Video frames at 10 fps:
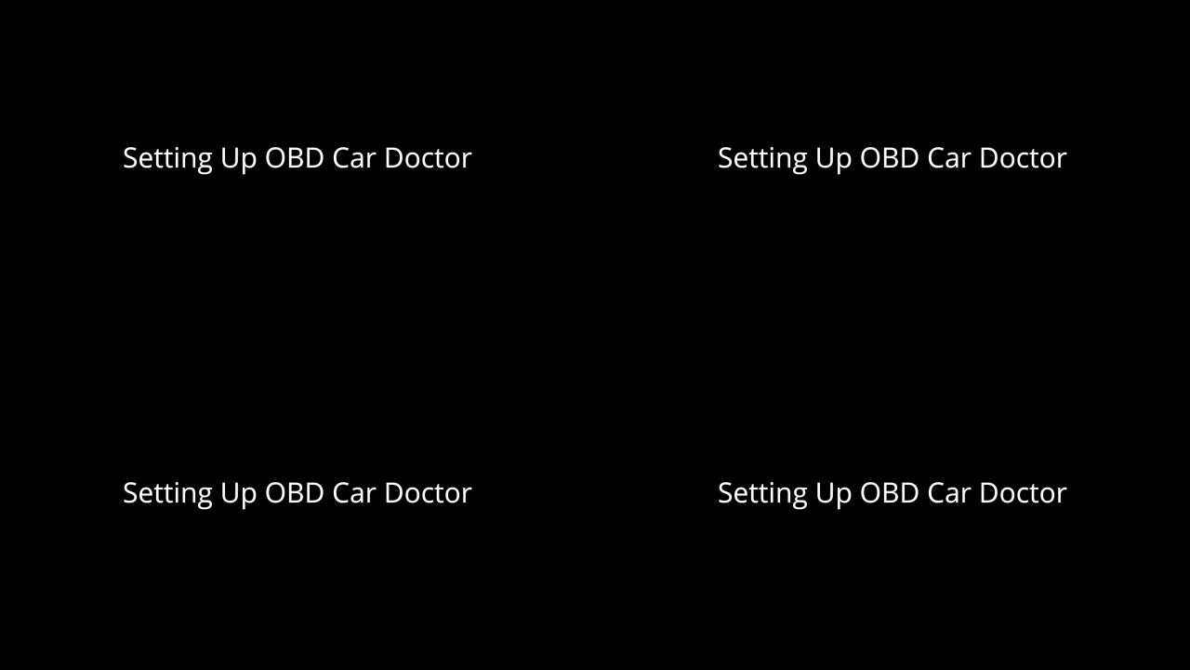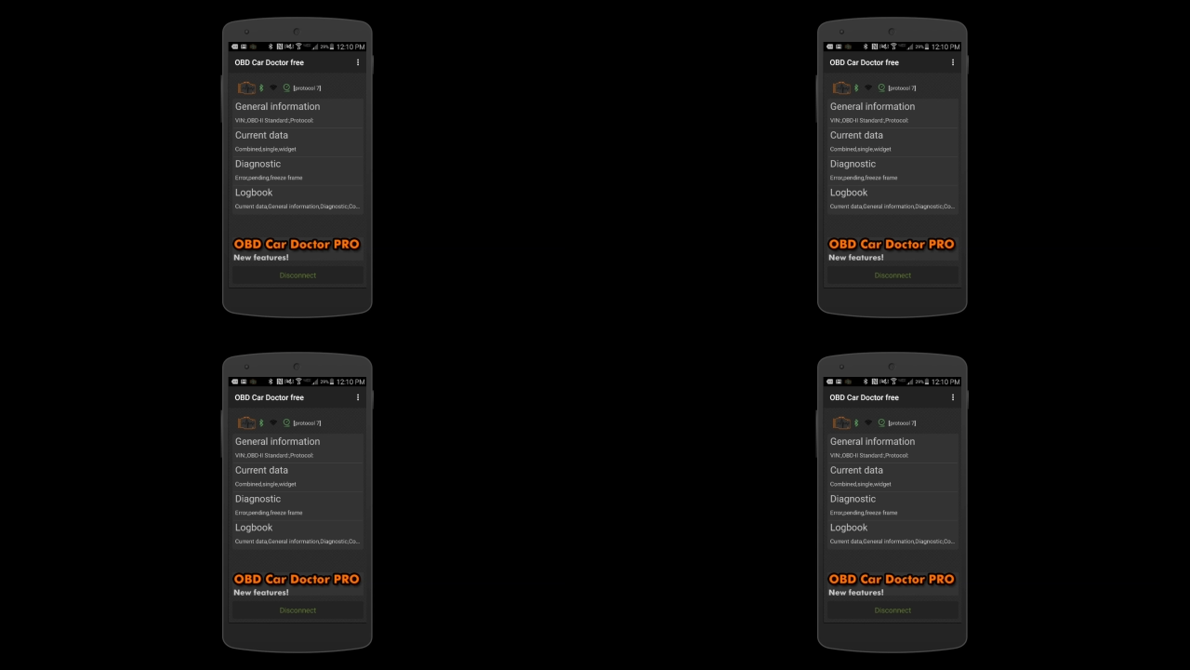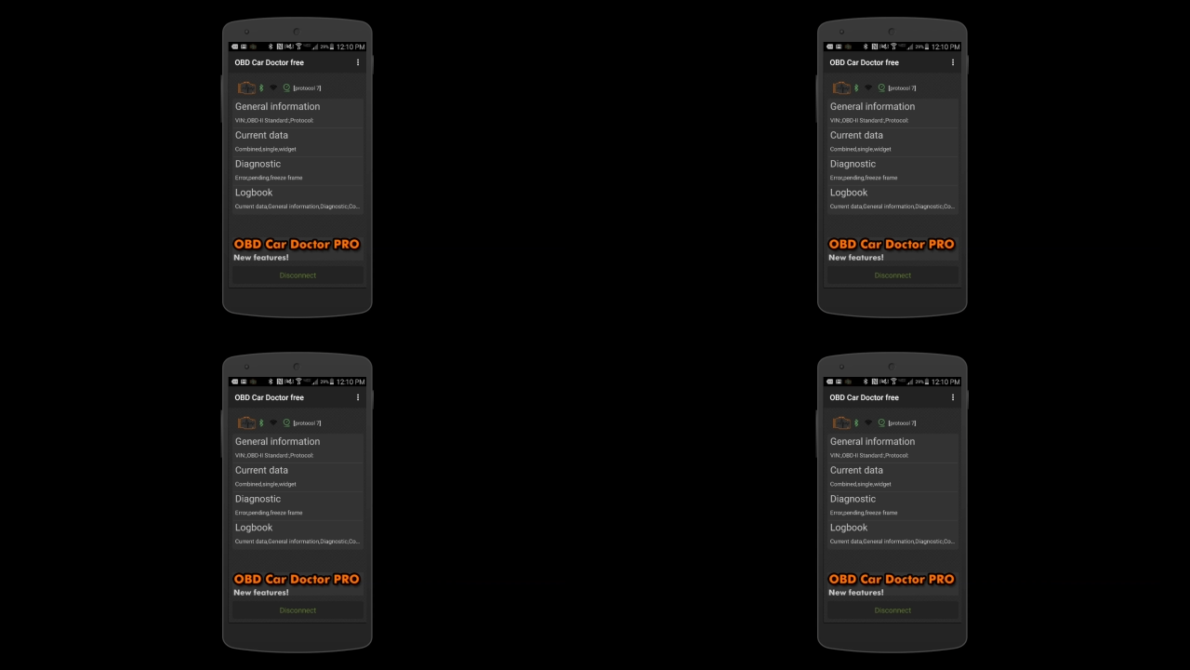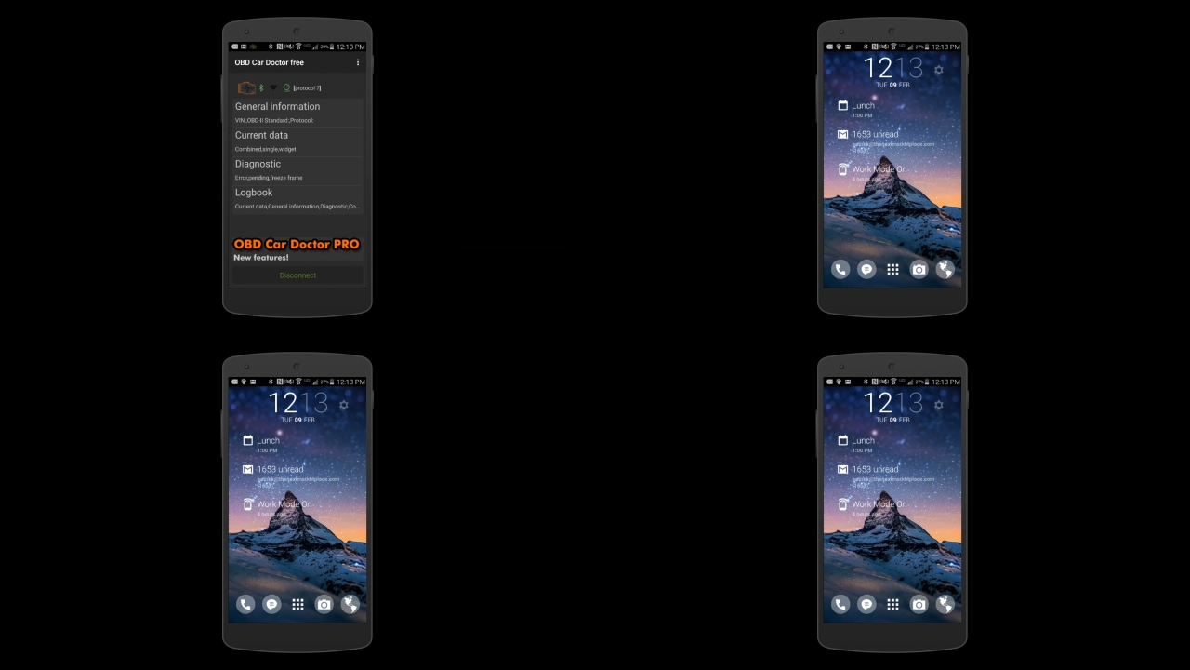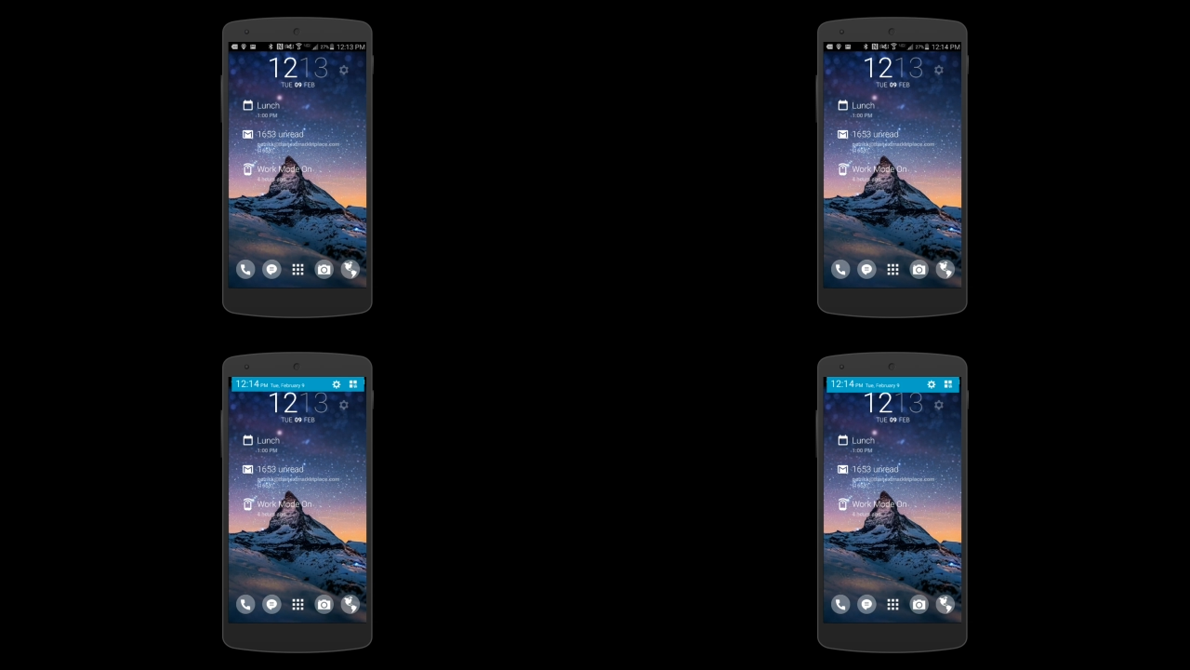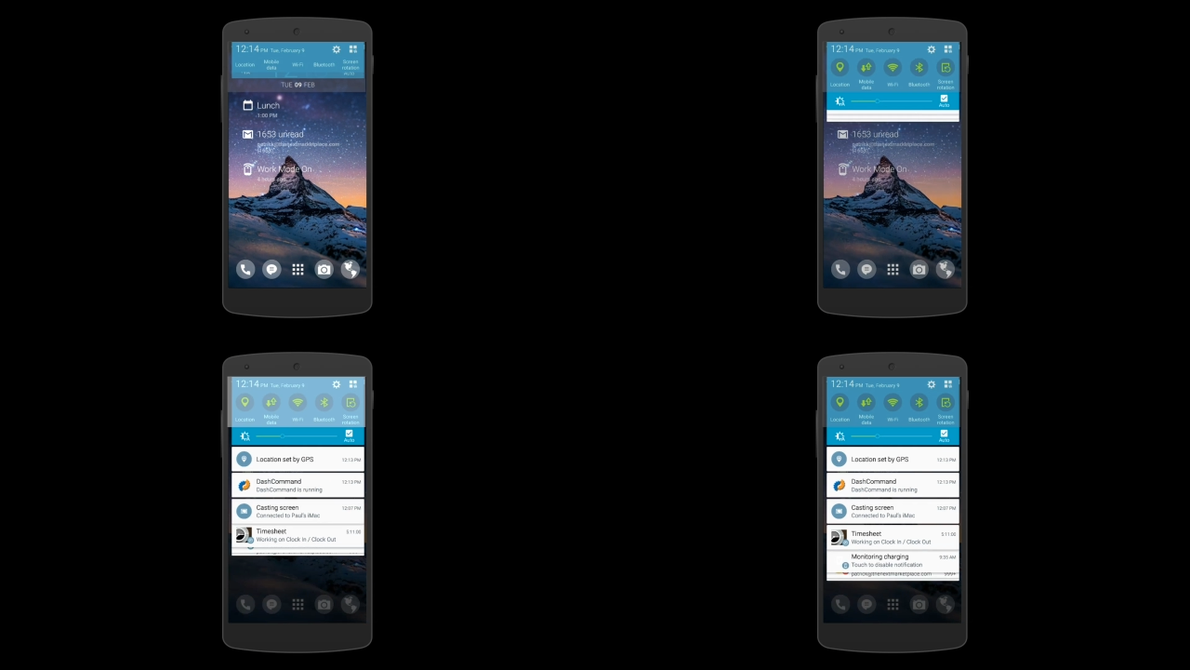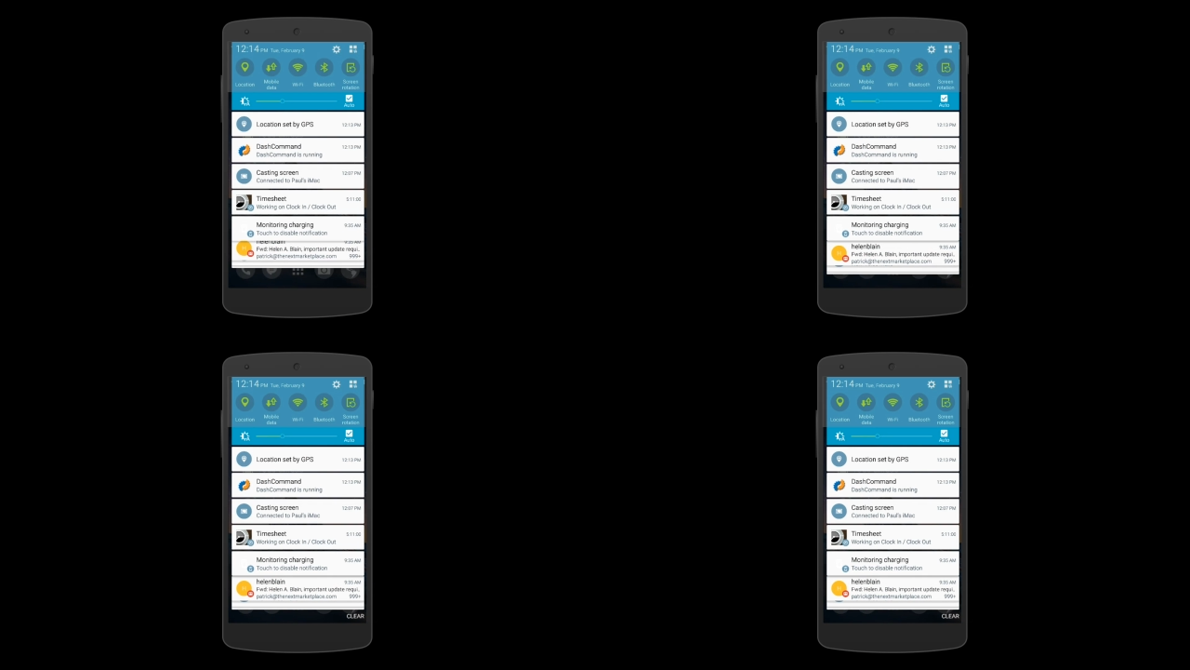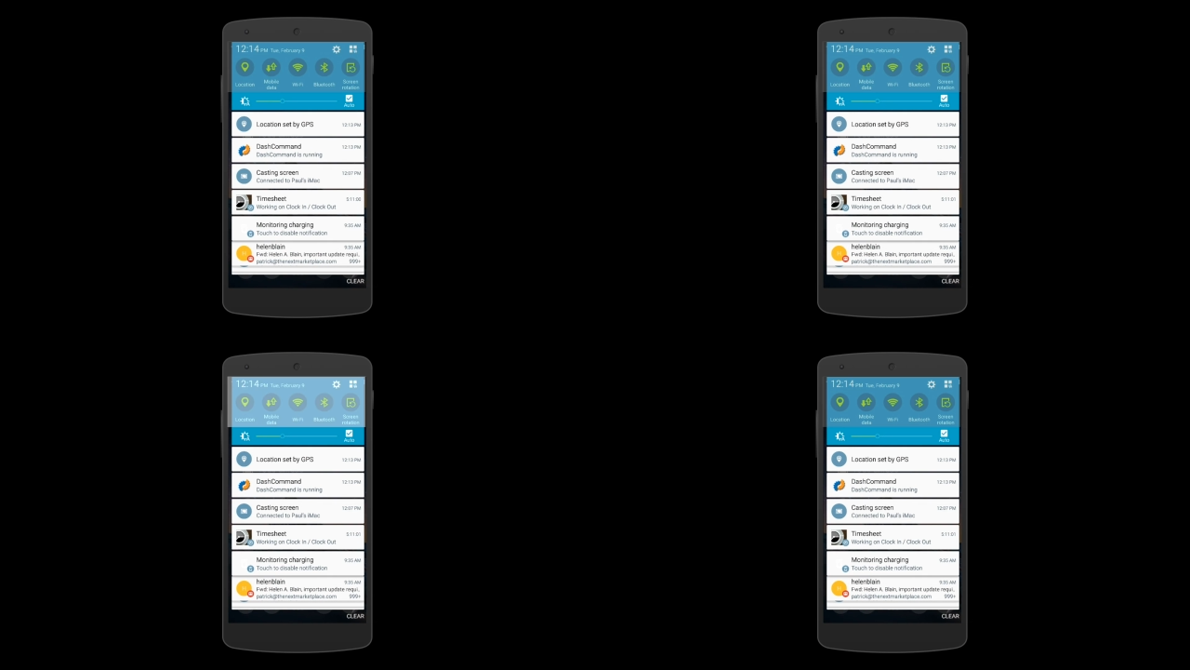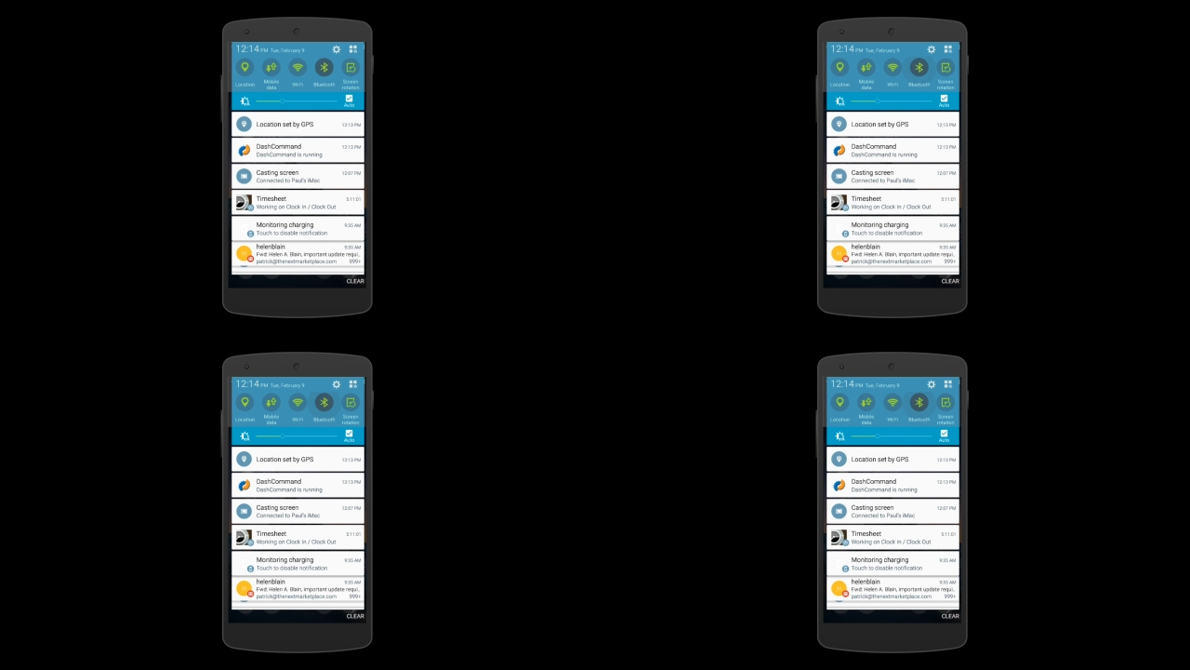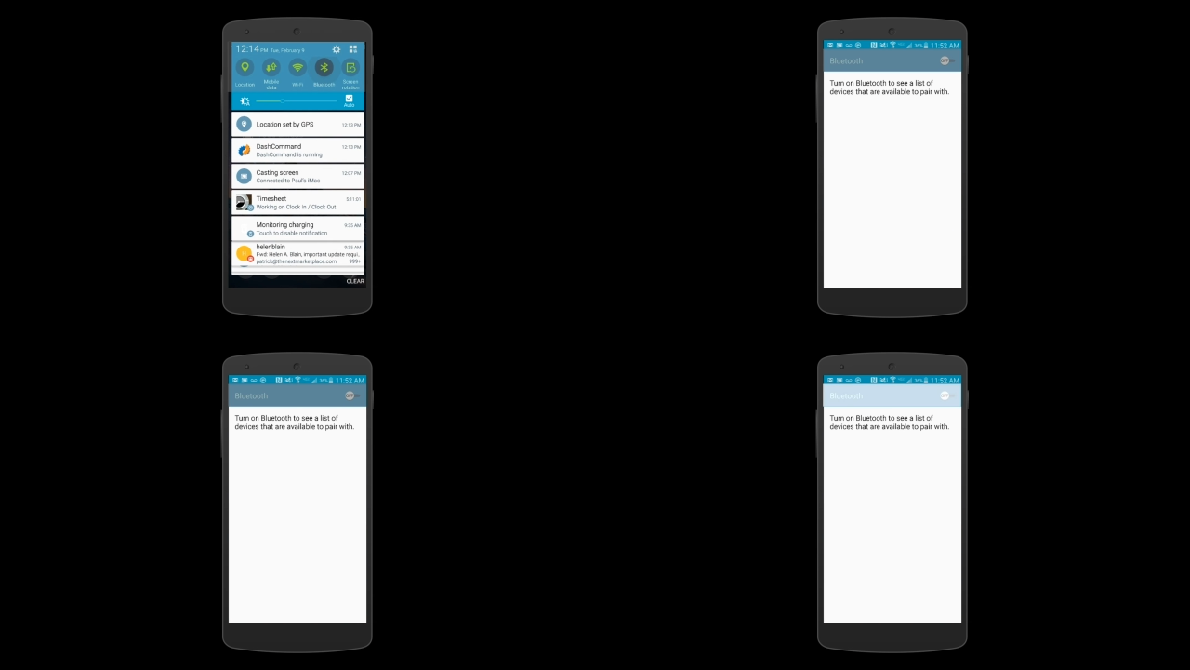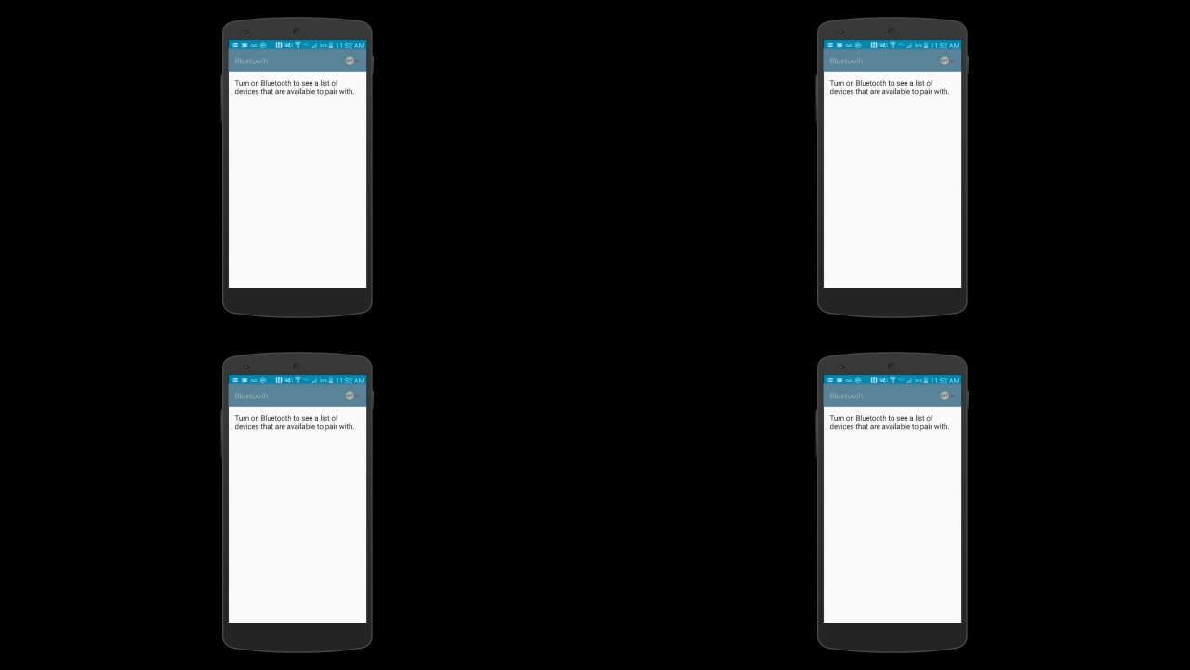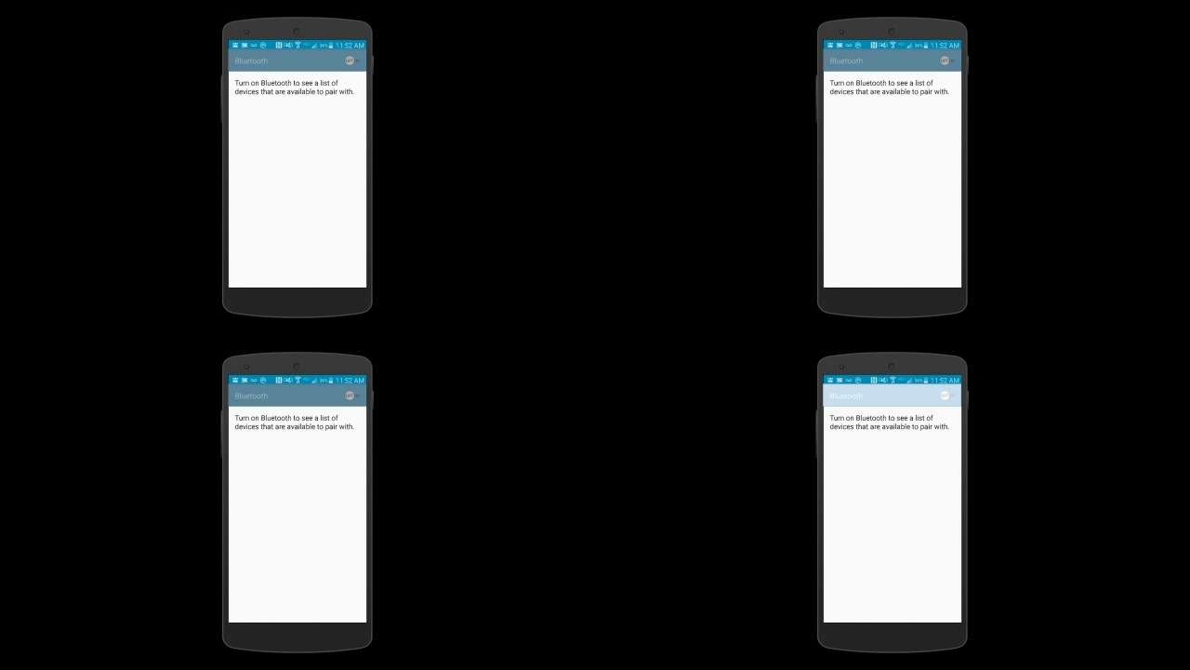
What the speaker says: (no speaker visible)